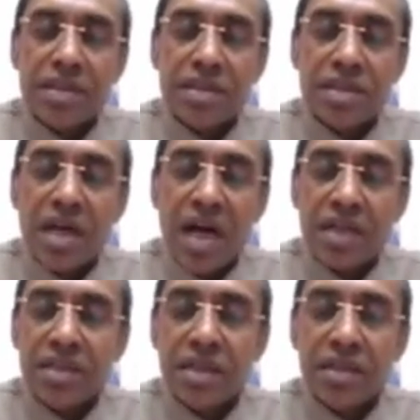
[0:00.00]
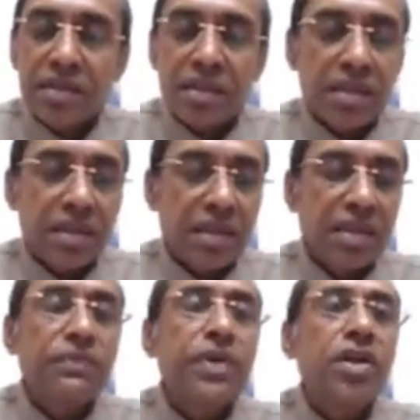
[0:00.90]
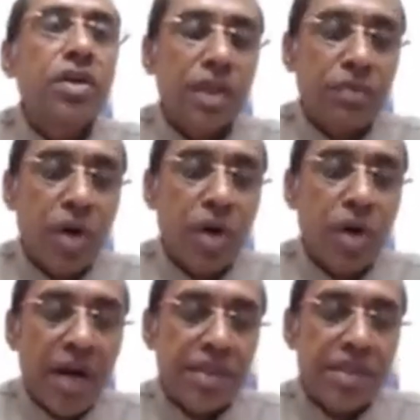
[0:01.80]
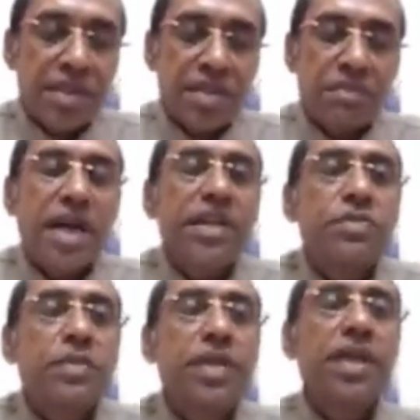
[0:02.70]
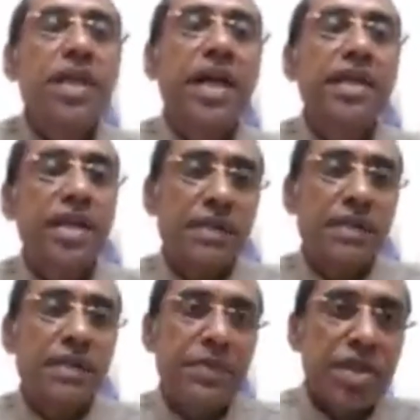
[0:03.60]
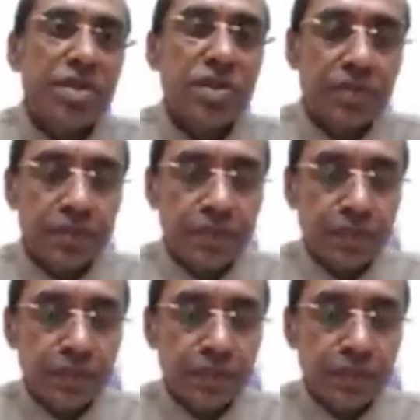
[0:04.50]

research articles in the field of environment, disaster management, and climate change.